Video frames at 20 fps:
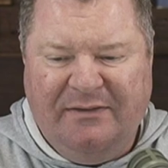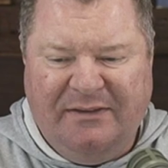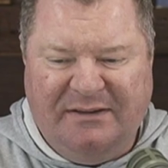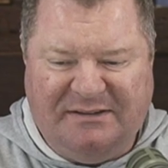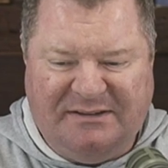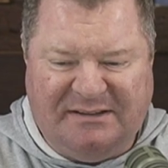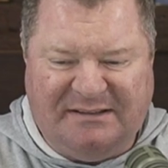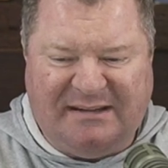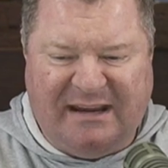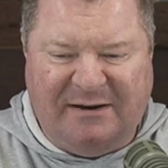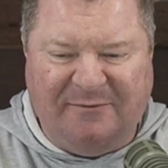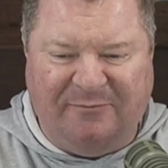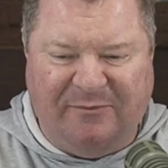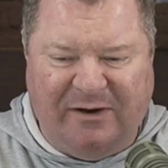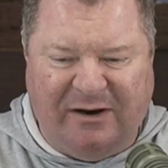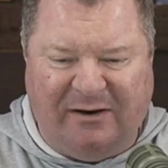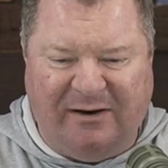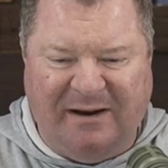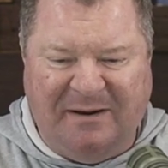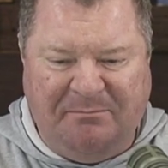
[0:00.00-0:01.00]
This is a
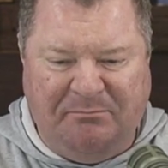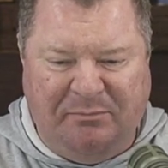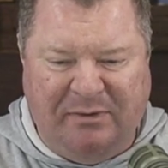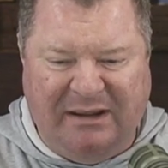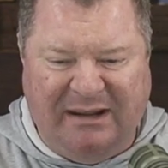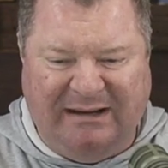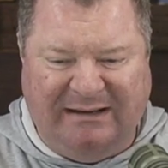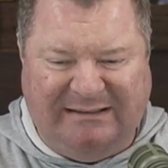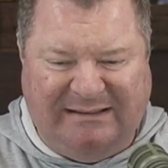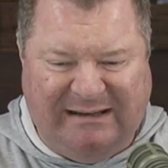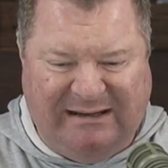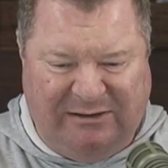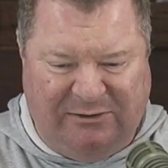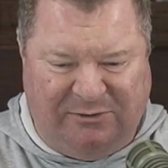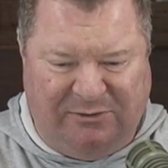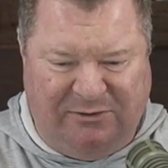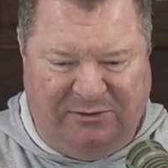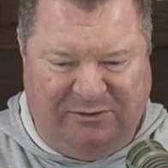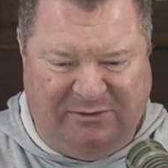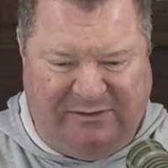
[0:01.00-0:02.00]
very big
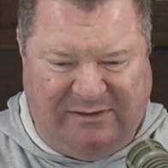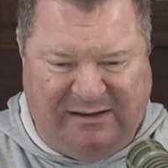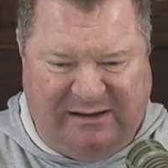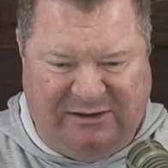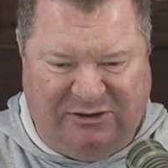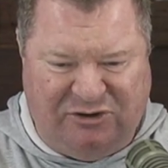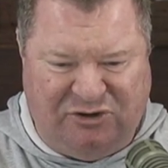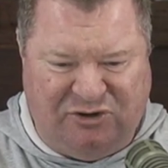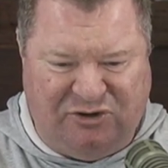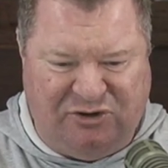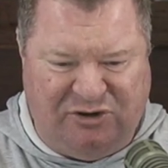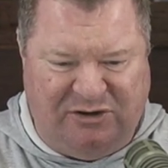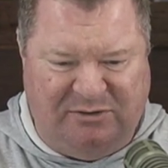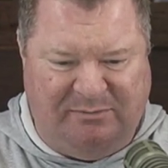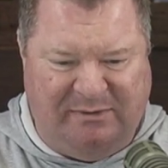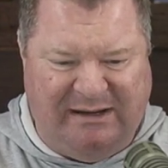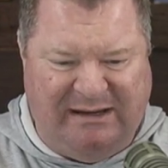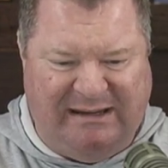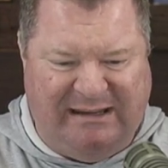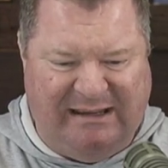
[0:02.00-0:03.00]
deal that should
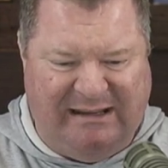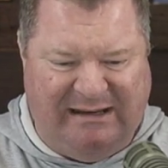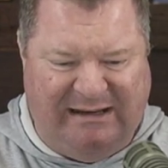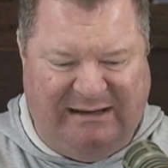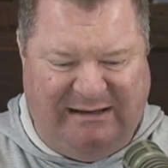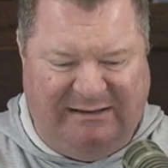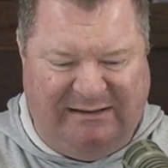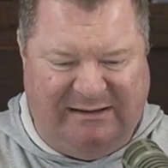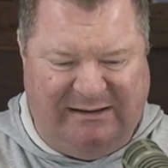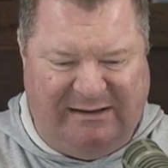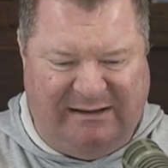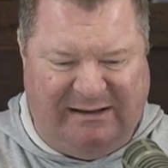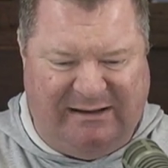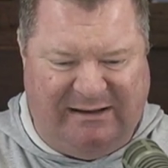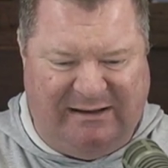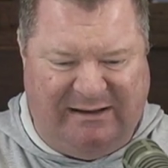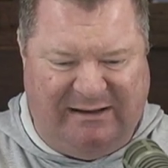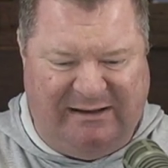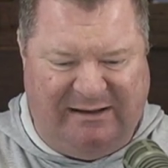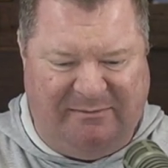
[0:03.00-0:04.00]
be getting
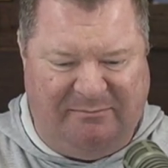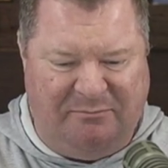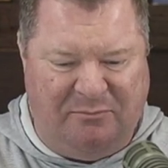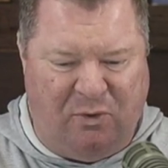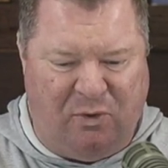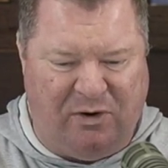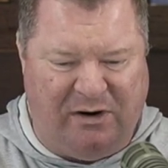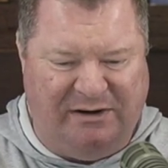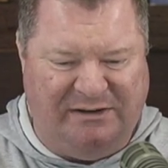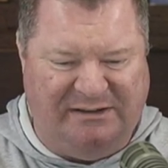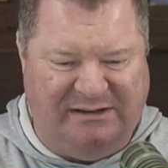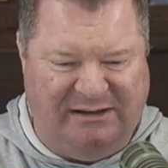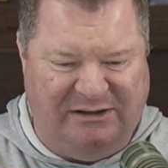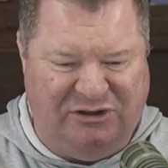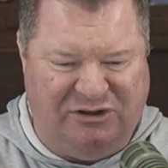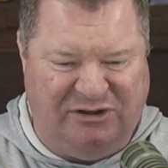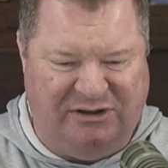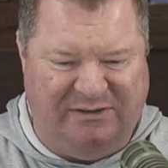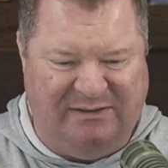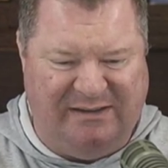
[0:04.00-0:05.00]
more
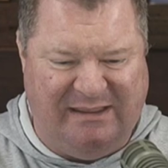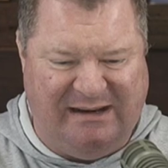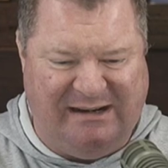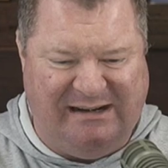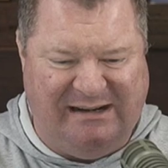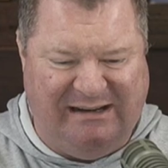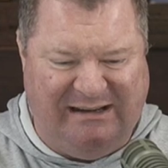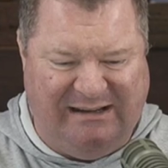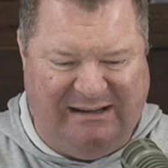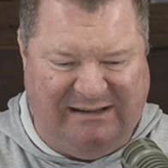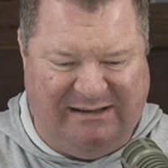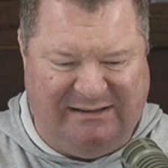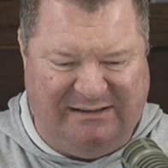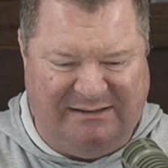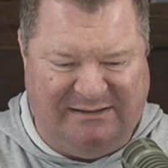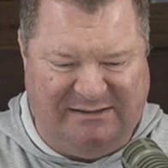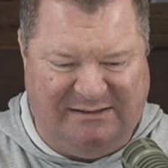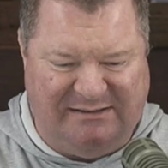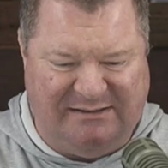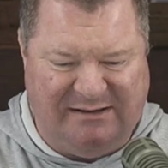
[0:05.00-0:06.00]
attention than it
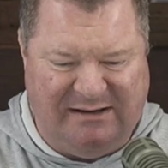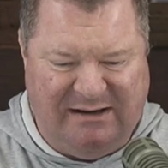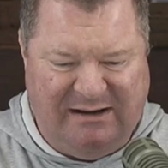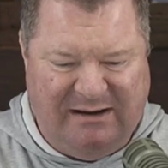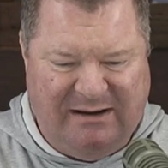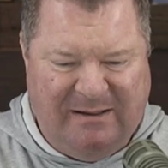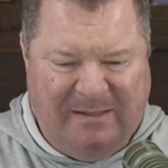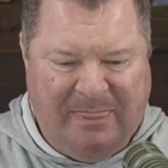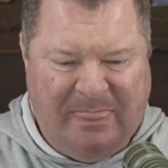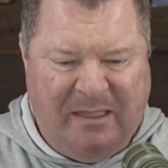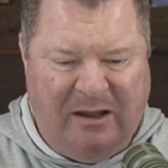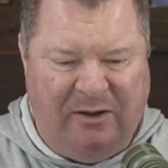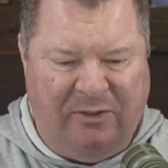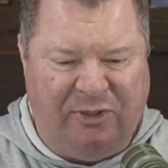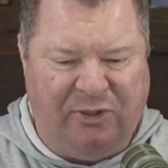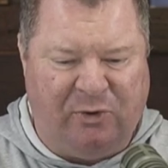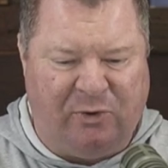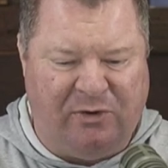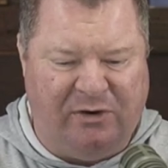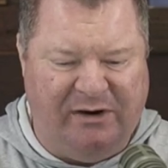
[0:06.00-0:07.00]
is.
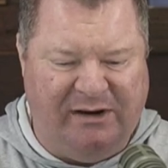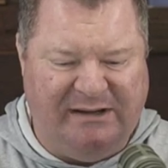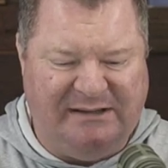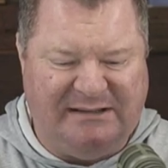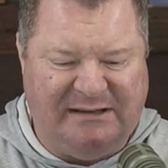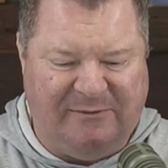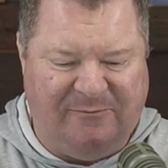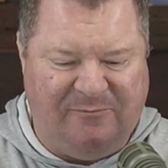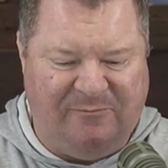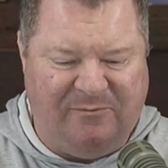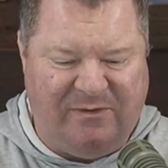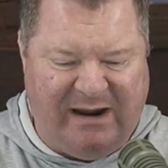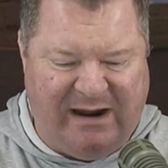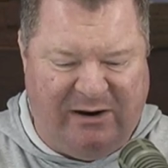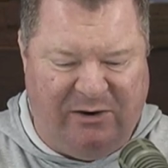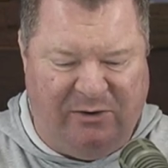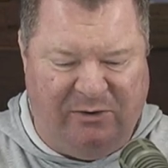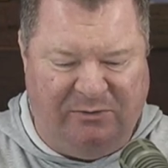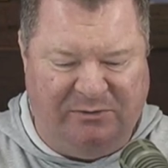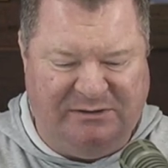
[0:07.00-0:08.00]
Authorities have
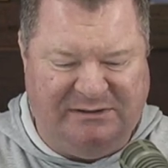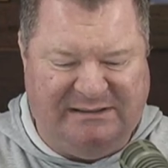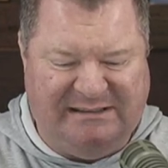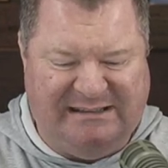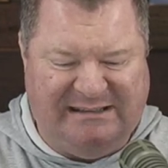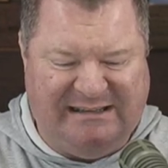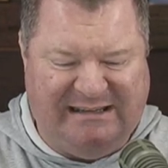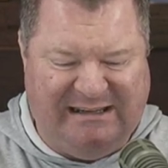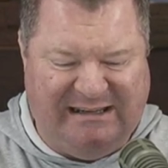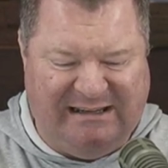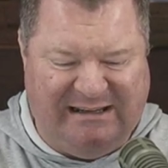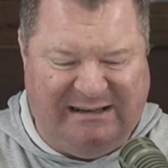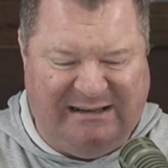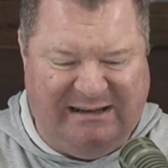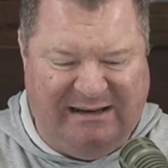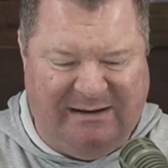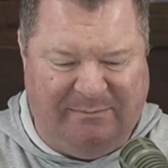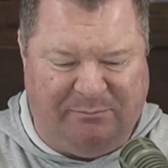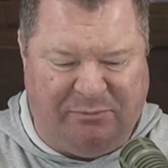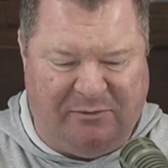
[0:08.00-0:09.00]
found 10
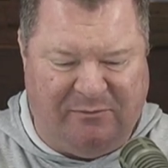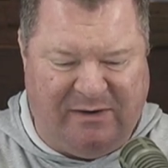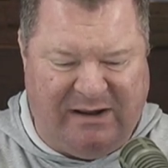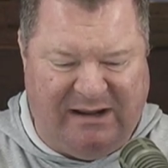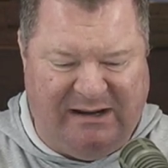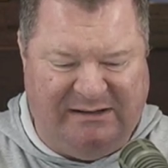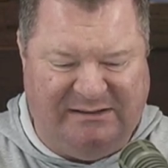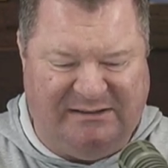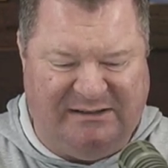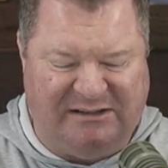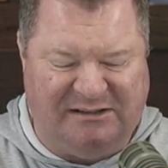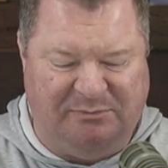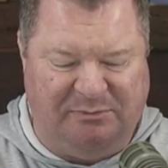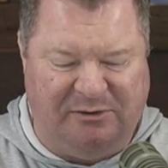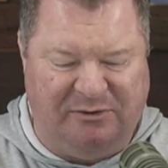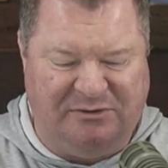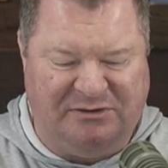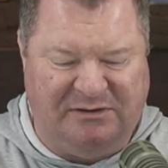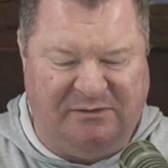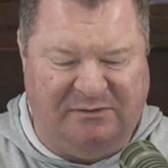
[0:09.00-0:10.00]
improvised
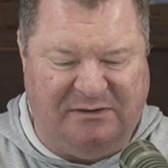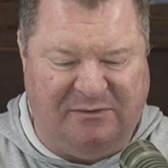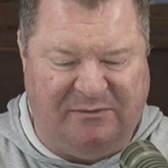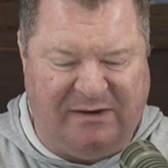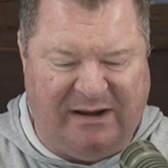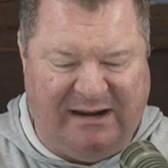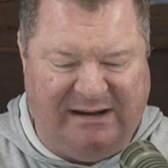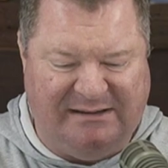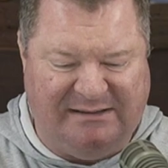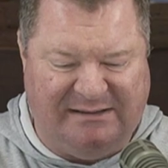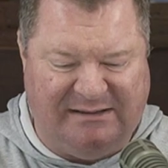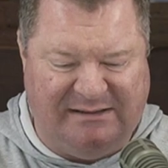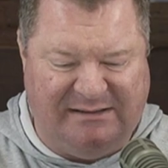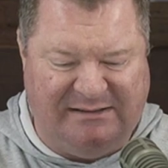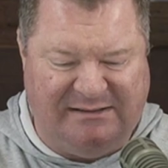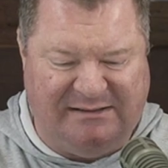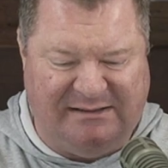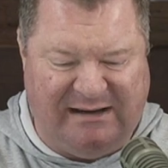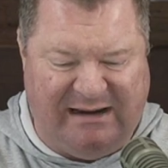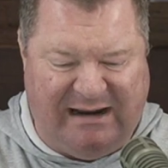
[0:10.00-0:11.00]
explosive
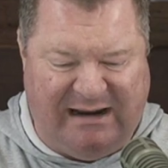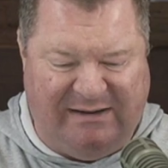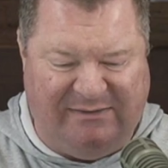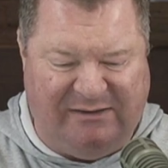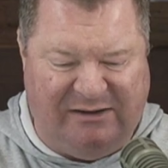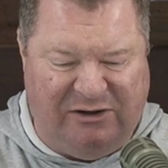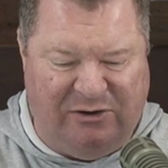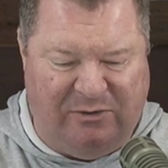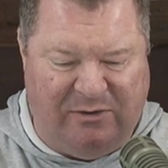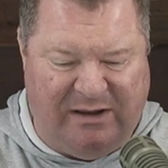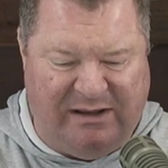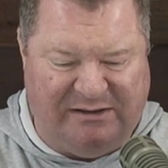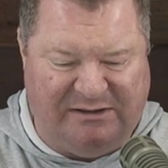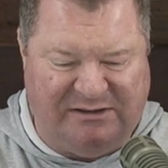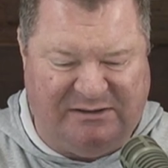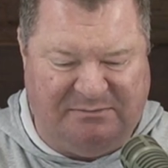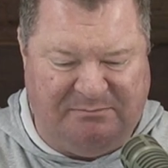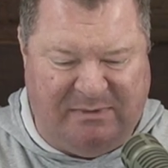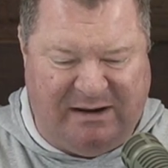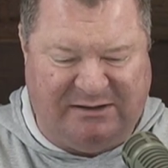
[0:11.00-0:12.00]
devices at the
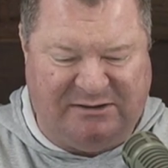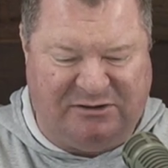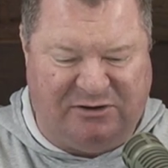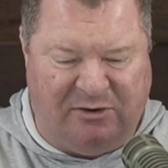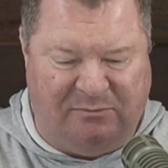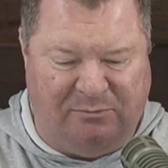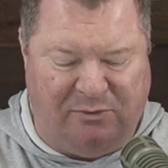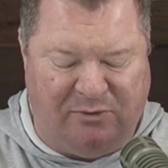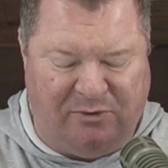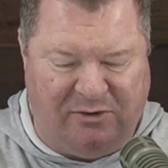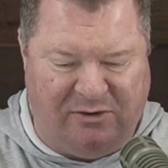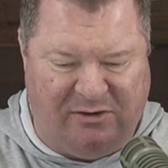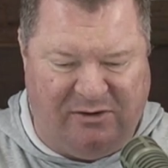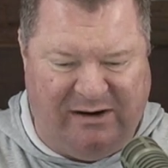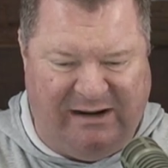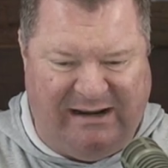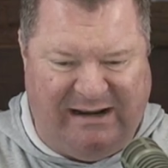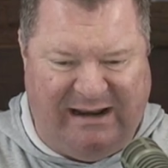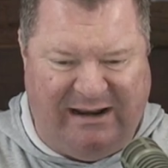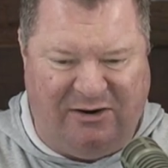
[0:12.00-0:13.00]
U.S.-Mexico border
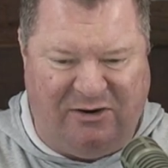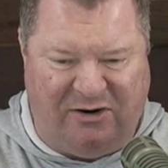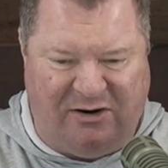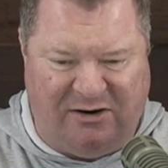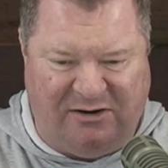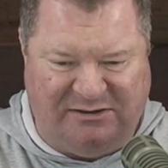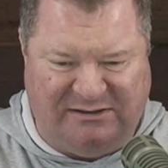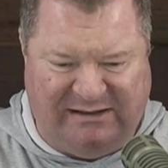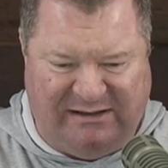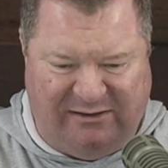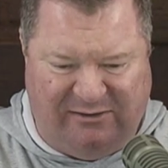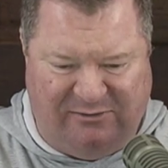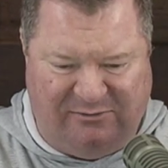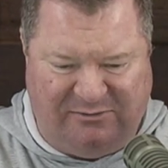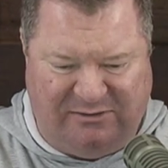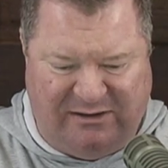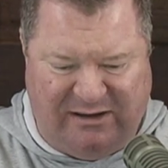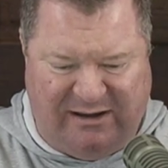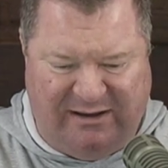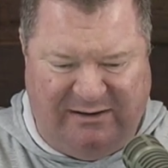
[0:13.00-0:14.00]
in a cartel
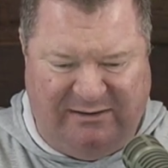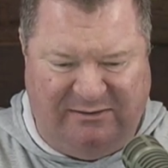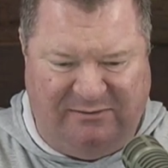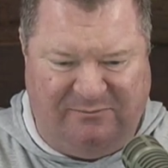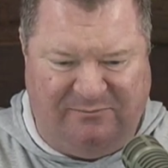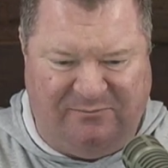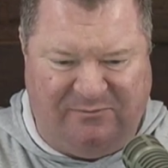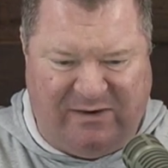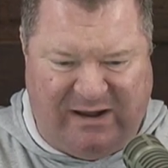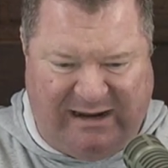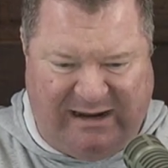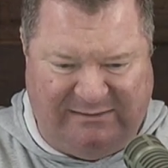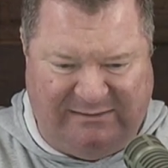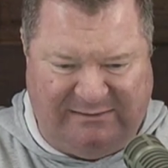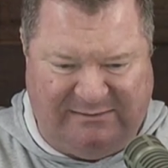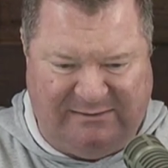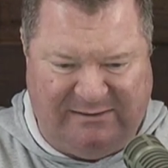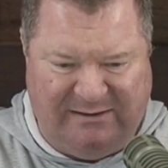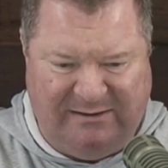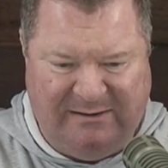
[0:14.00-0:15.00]
gun
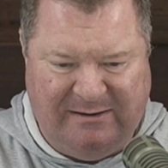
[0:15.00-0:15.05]
fight.